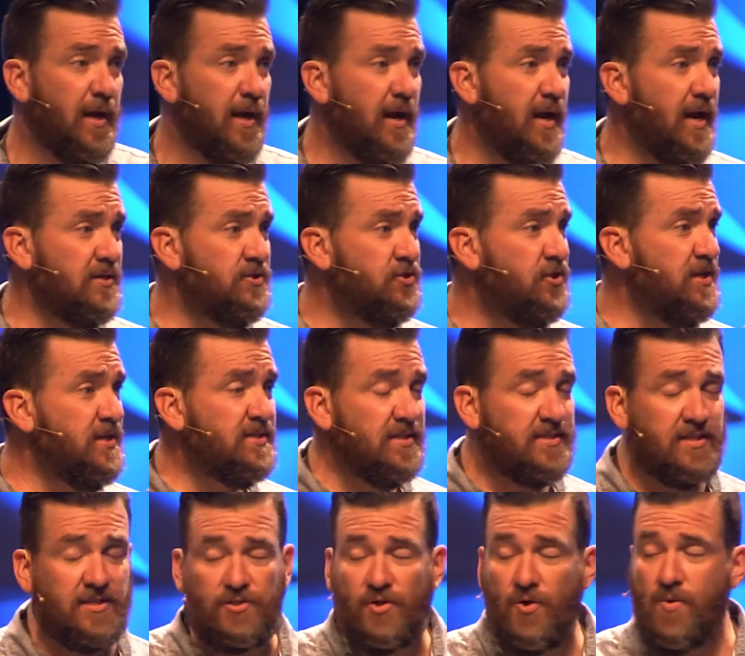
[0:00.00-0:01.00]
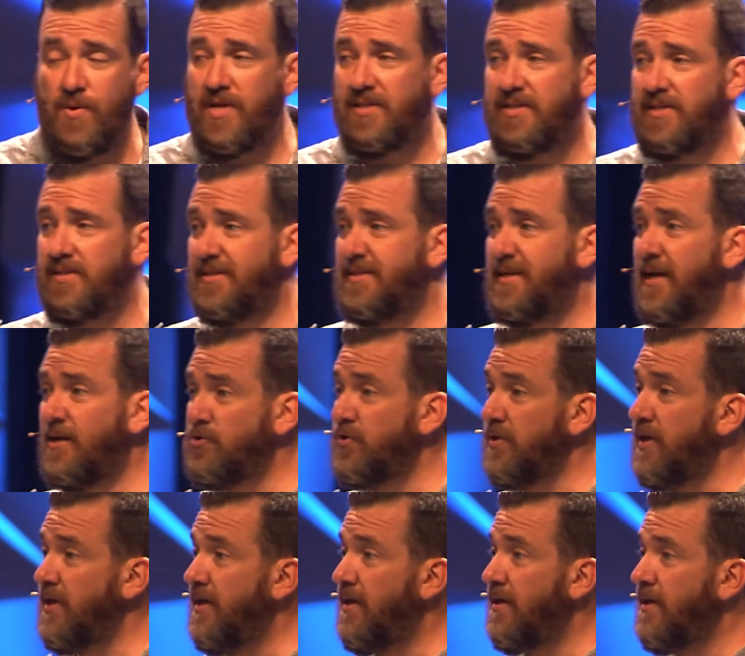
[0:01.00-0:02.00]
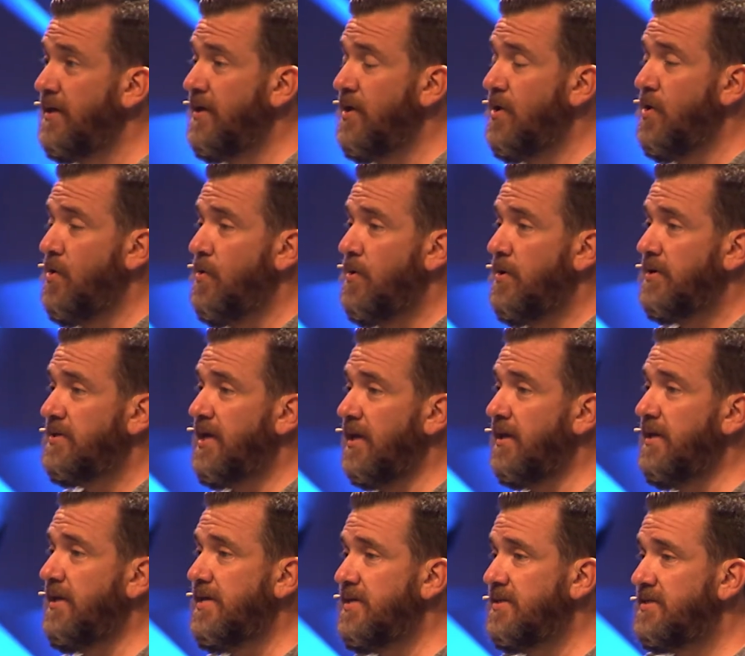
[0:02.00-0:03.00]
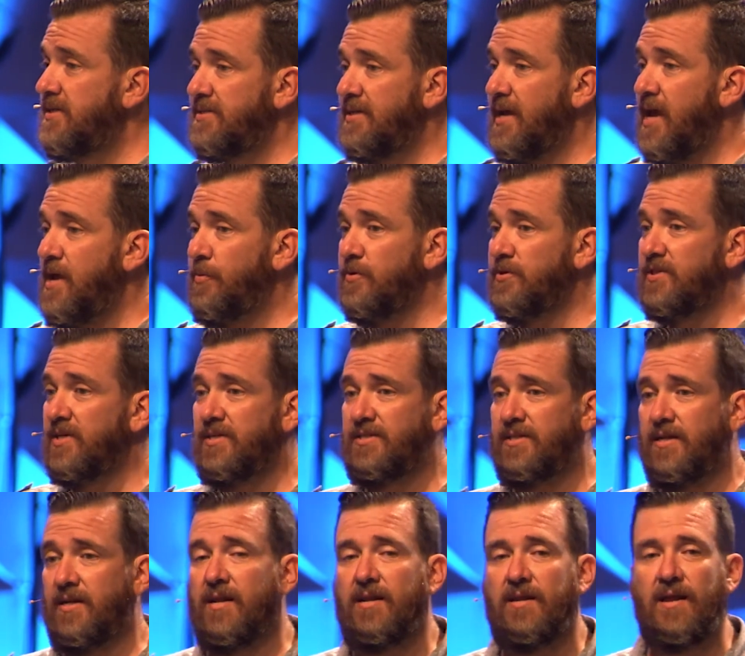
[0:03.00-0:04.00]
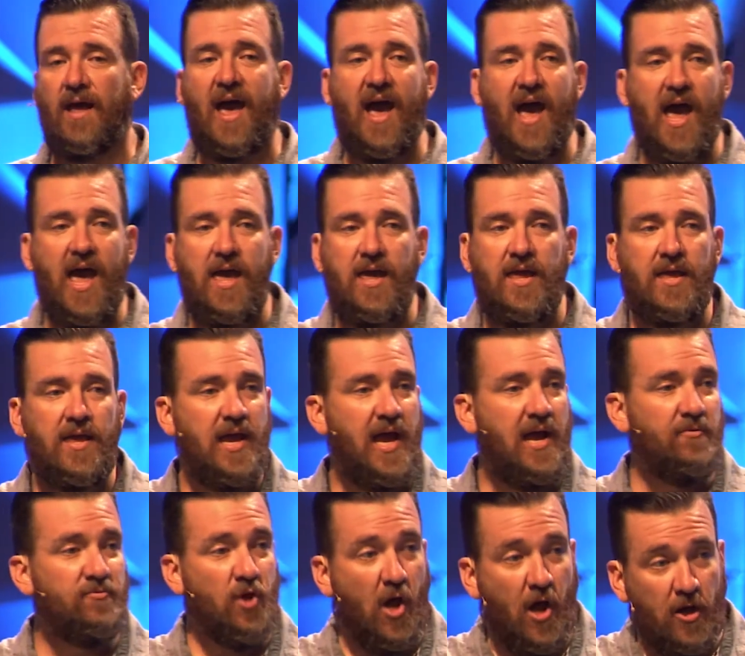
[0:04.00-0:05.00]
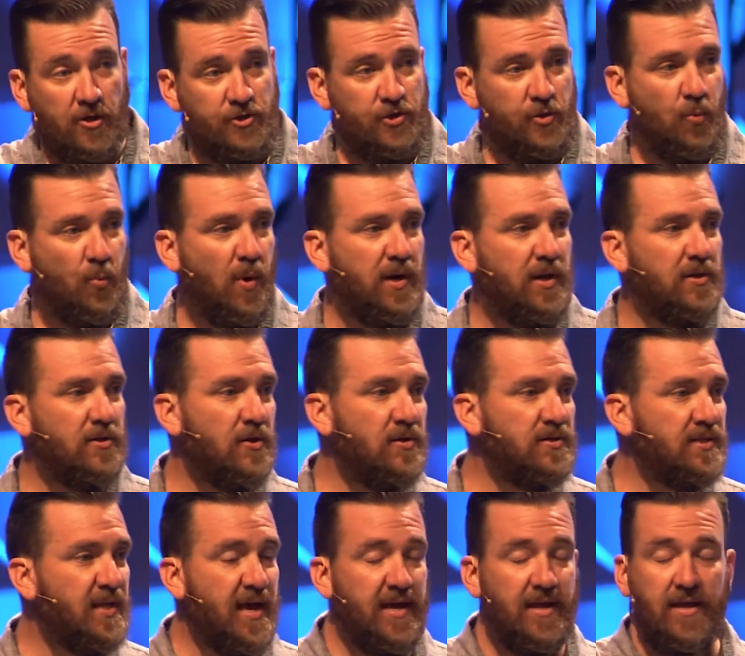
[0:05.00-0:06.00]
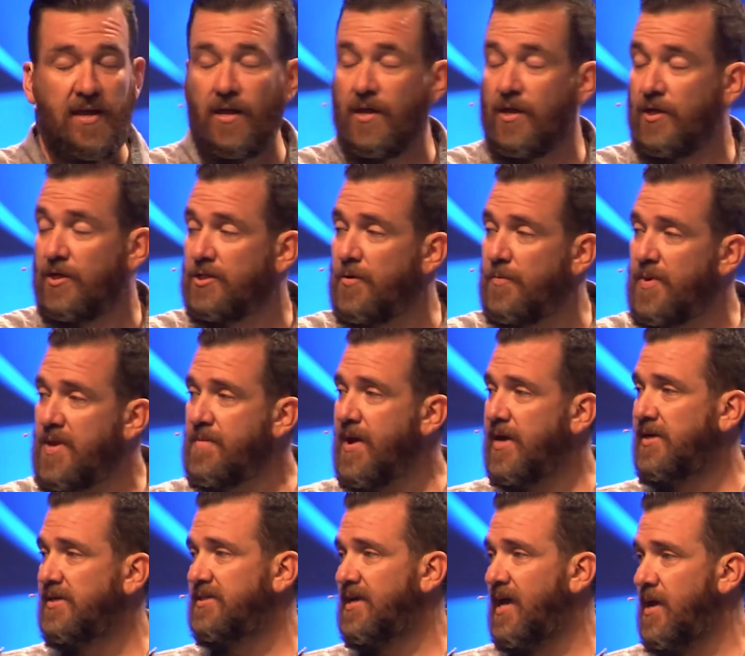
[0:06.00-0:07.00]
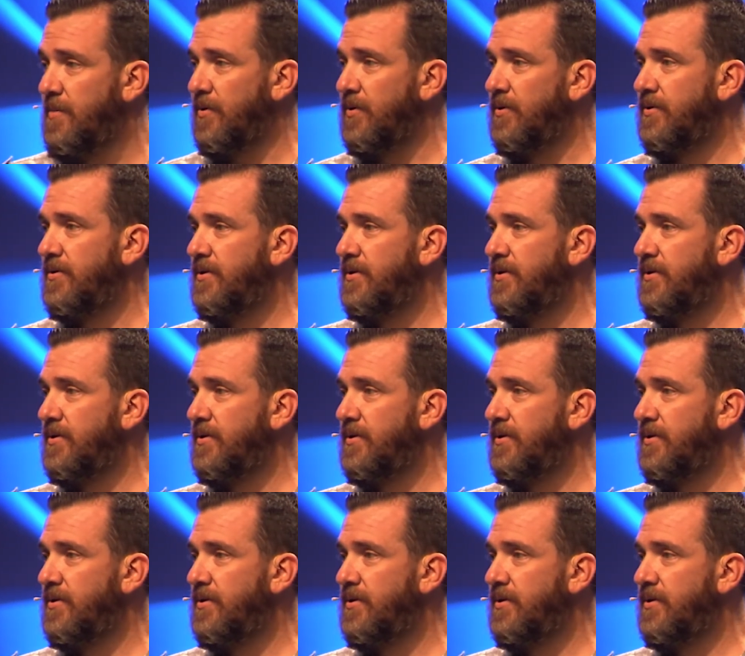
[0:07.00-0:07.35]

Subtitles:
As Jesus is doing this, he's essentially telling his disciples, listen, I have taught you what it looks like to be my disciple,